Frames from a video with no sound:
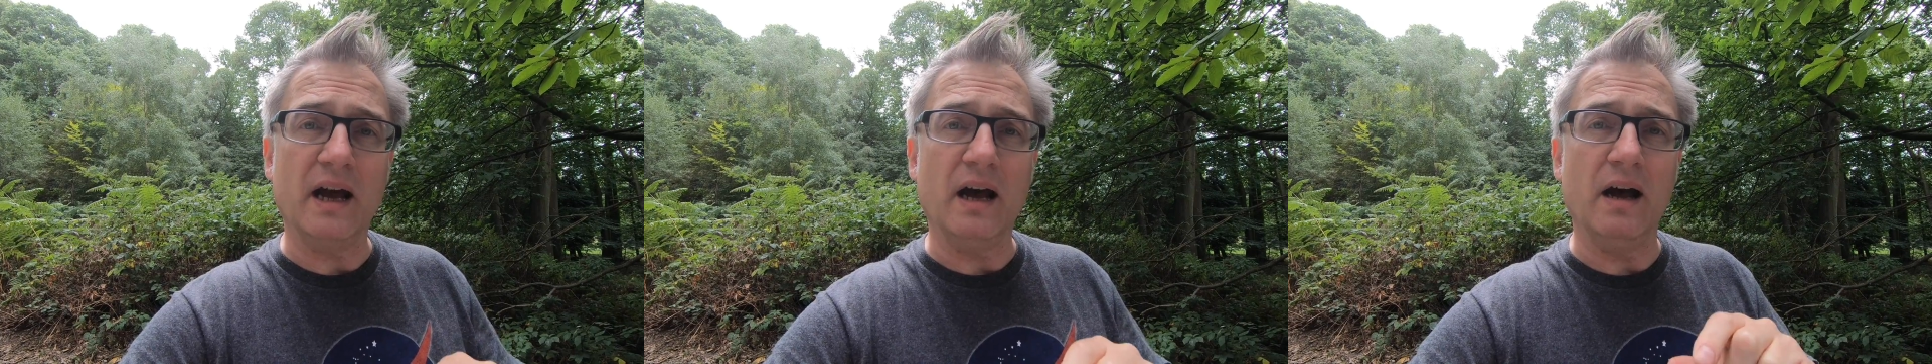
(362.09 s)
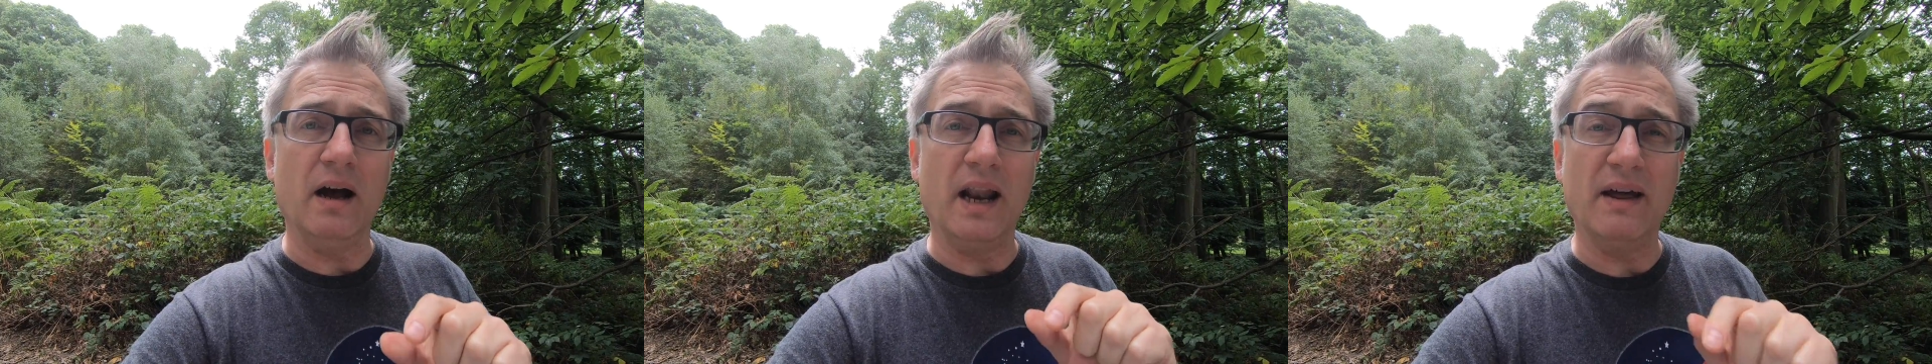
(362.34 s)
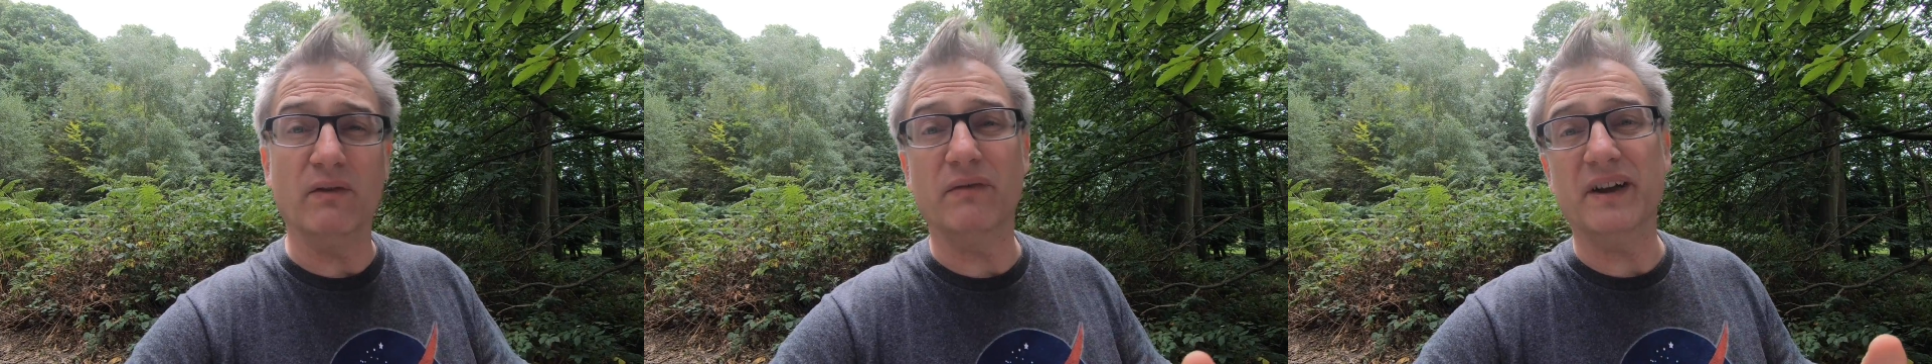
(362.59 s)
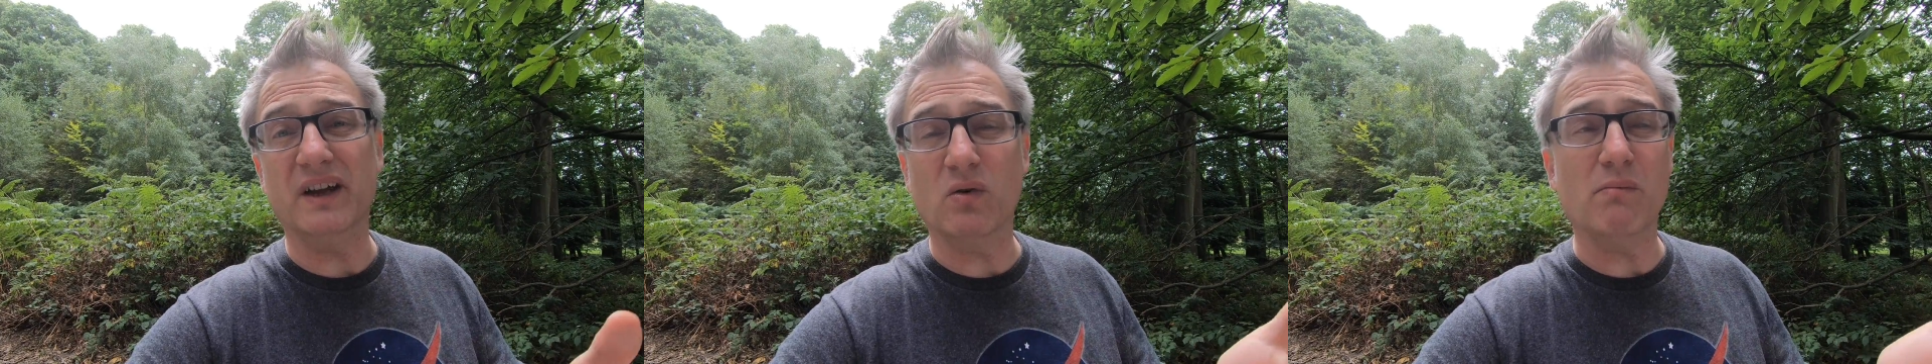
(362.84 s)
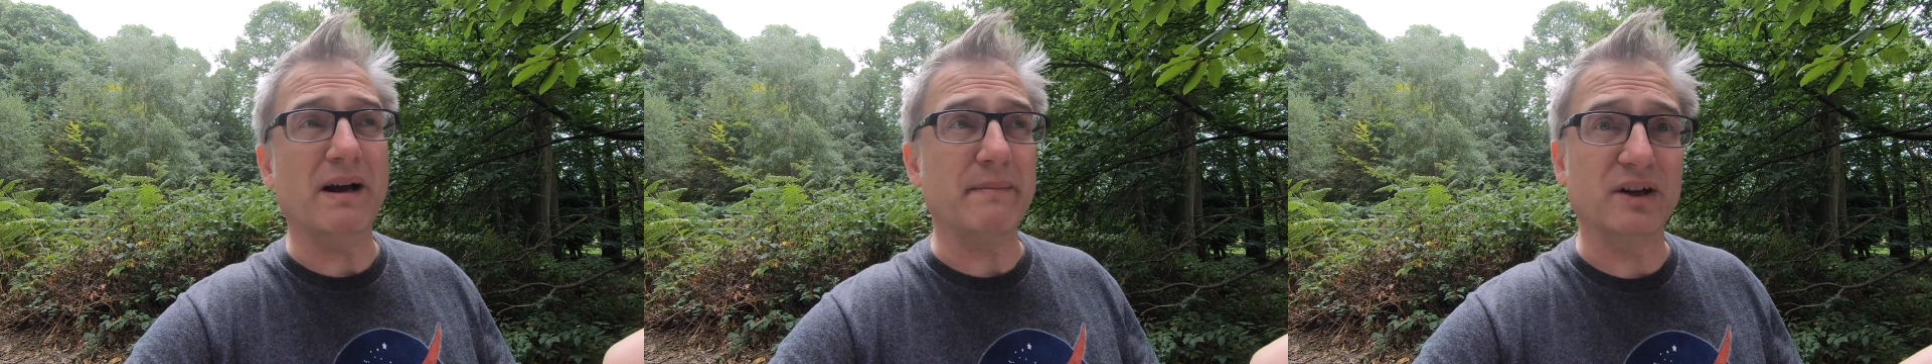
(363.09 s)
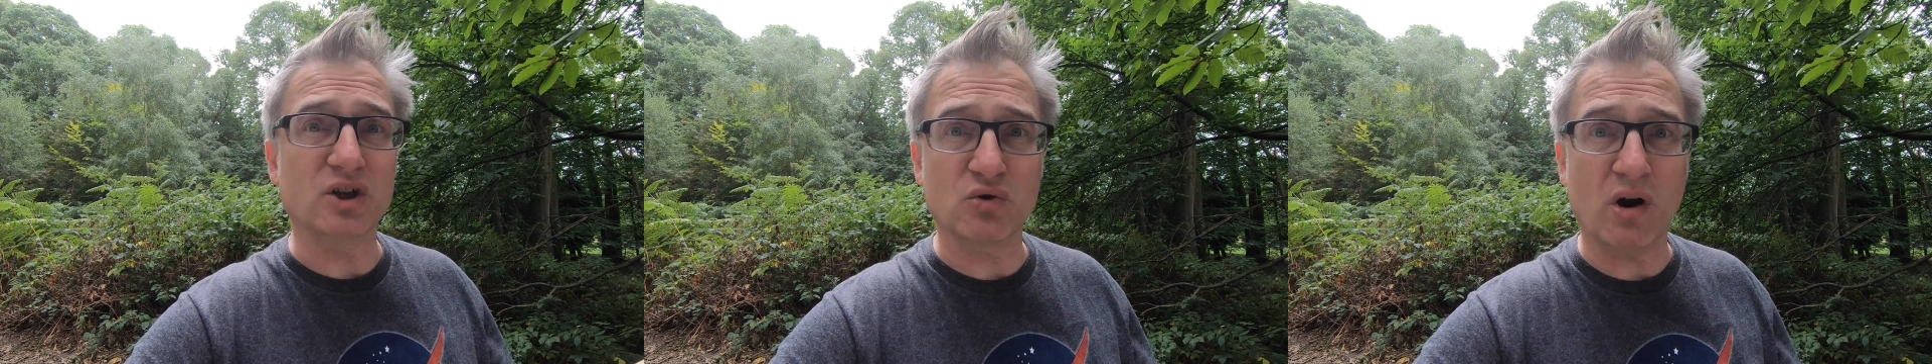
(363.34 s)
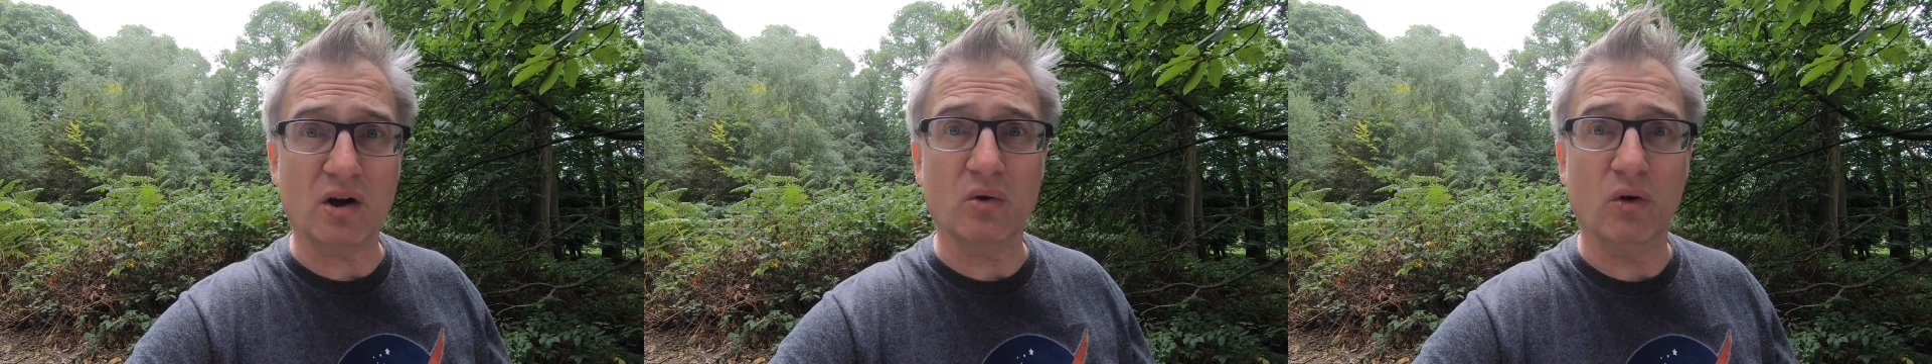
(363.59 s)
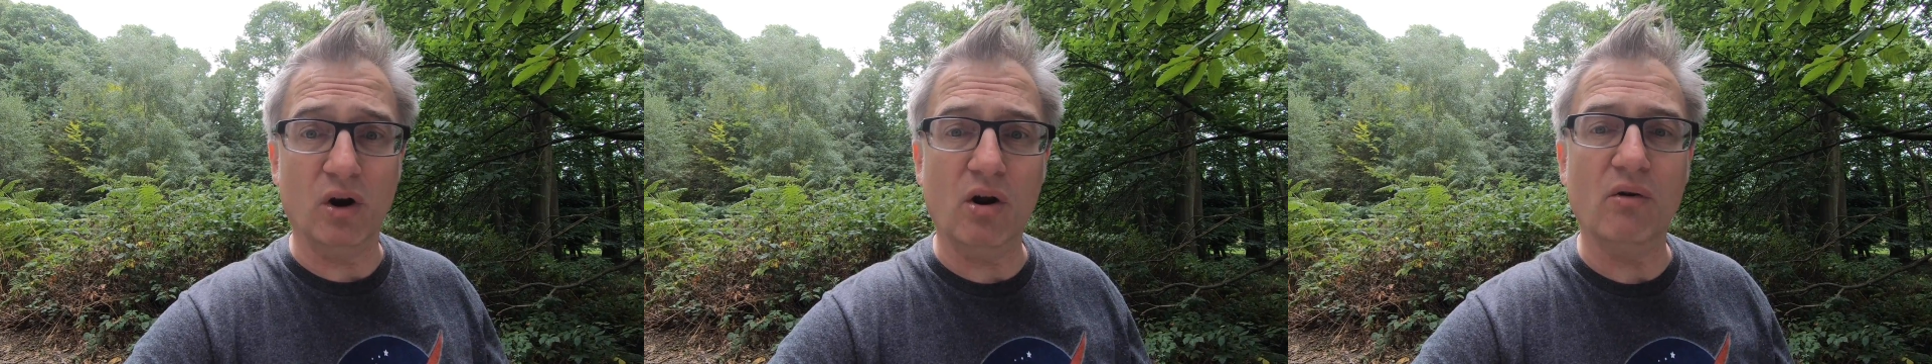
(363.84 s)
another vehicle, maybe a truck
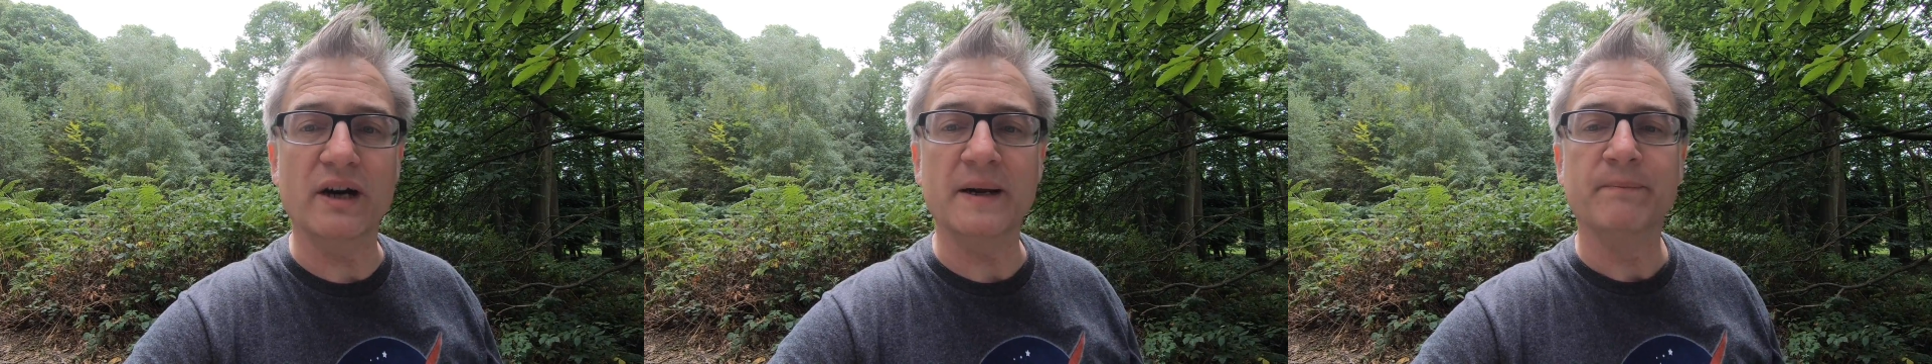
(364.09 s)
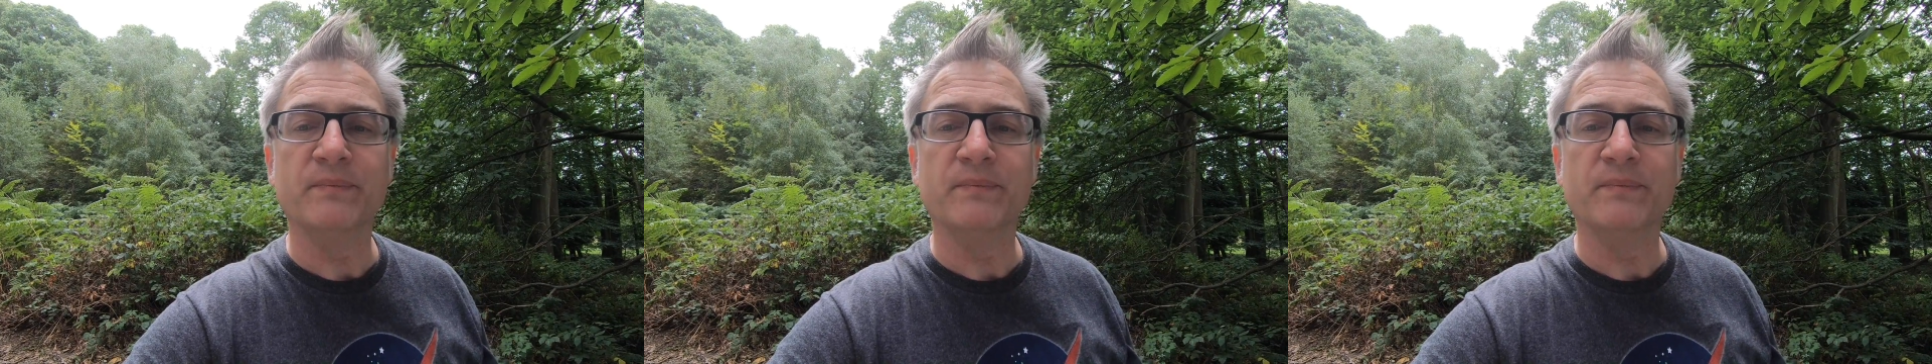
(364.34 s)
or lorry,